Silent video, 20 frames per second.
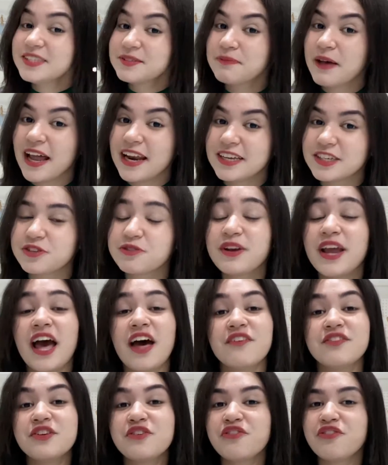Spanish, we
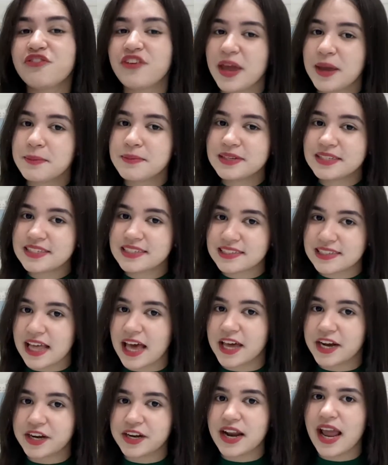have the famous
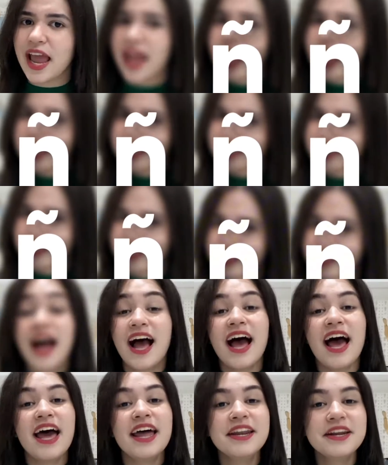letter ñ.
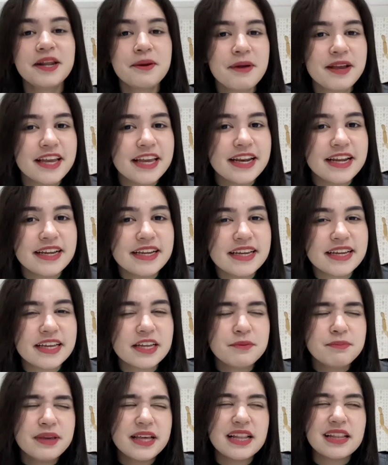And in the beginning, it can
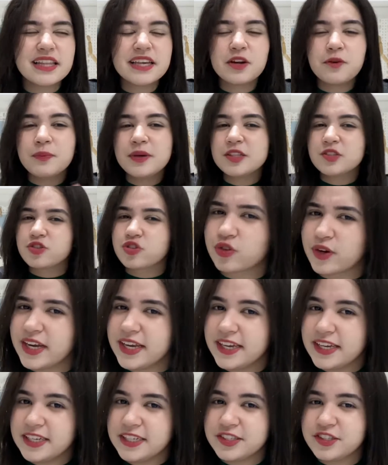be a little bit
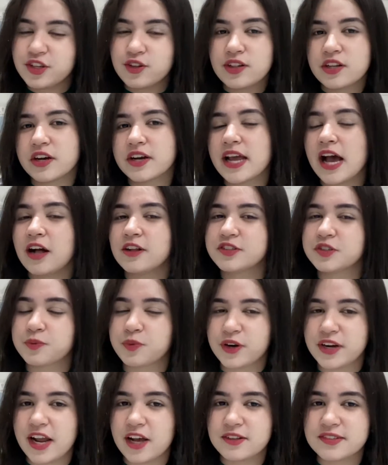tricky to learn how to
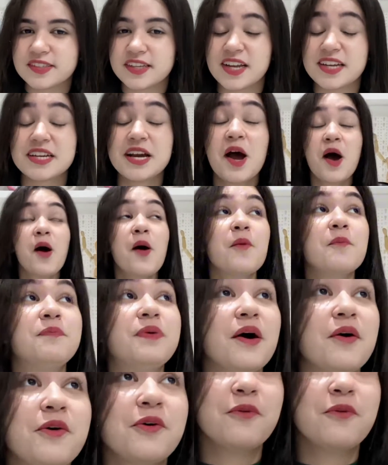pronounce it, but